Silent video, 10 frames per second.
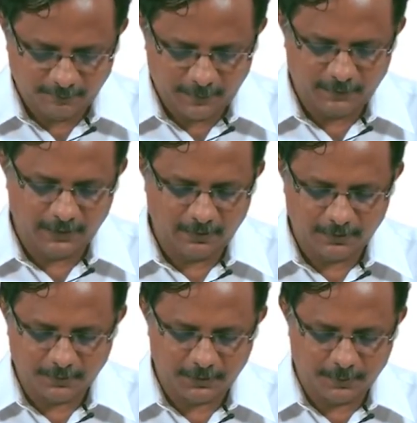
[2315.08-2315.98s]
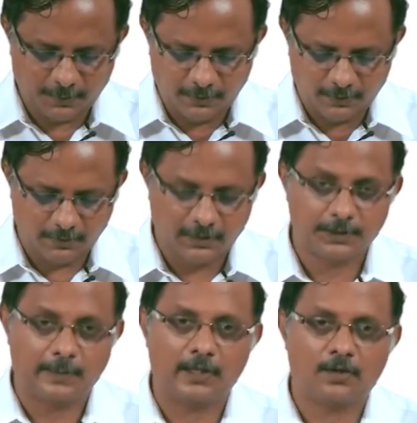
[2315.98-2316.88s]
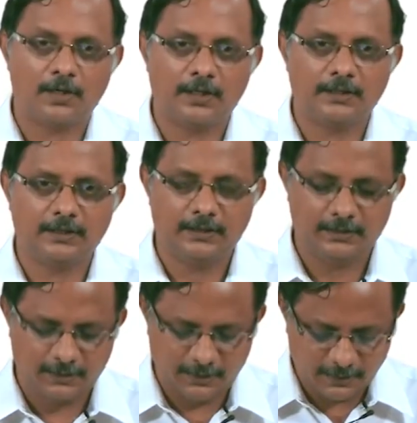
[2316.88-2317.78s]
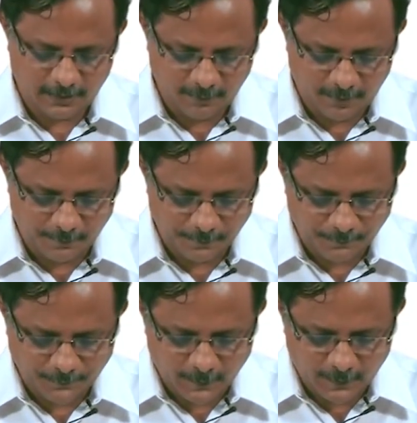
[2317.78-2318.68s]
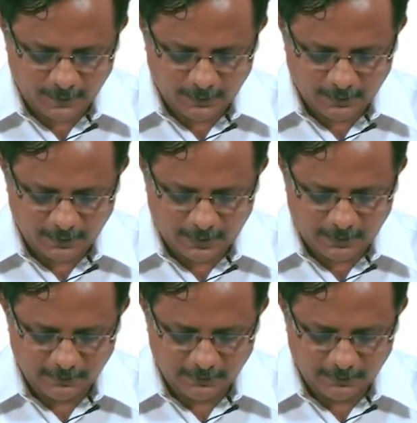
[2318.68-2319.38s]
between the spinal cord and the cerebrum, right.